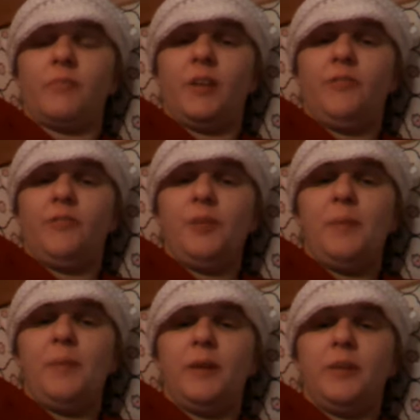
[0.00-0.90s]
If you're
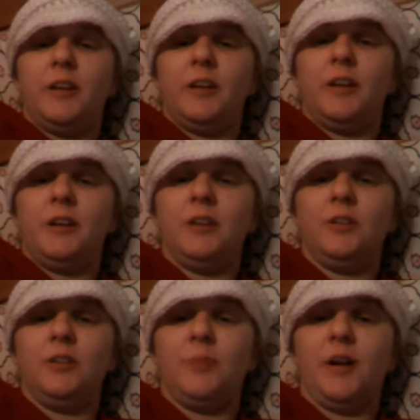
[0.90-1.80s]
bedridden,
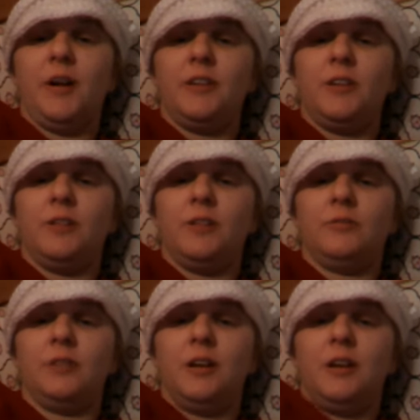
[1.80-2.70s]
you probably know
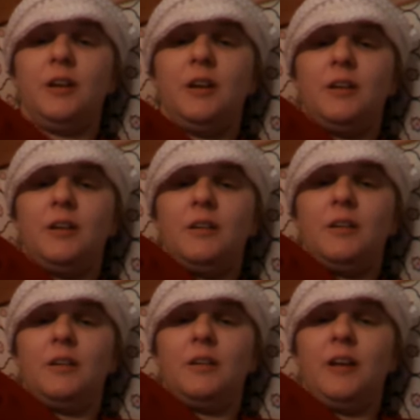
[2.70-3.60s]

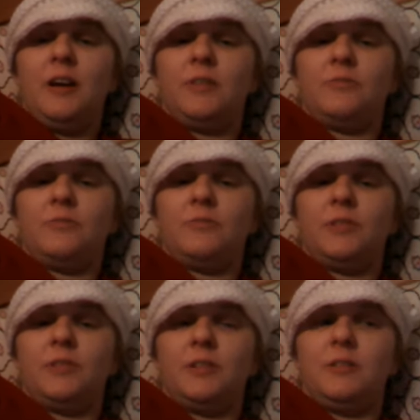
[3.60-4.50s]
how
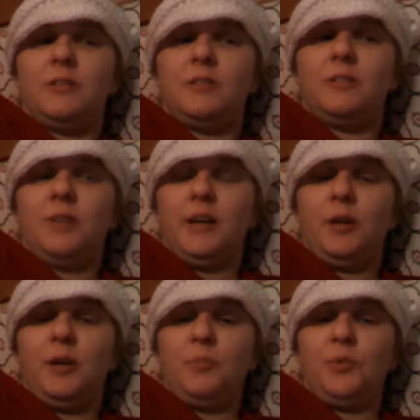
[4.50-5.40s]
you can
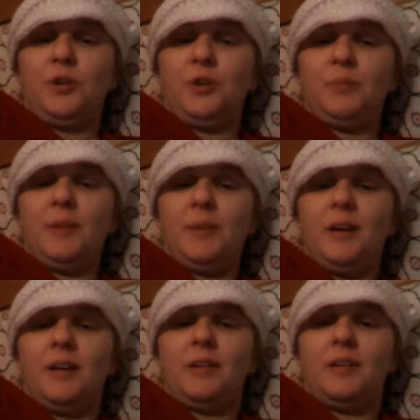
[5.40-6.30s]
get bored in
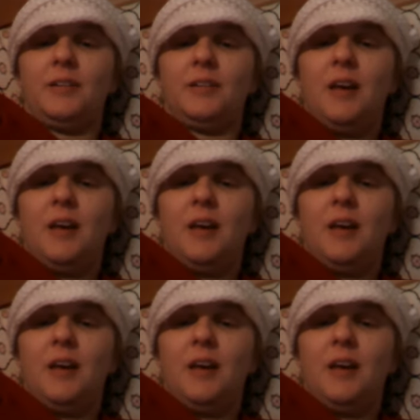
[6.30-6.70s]
bed. And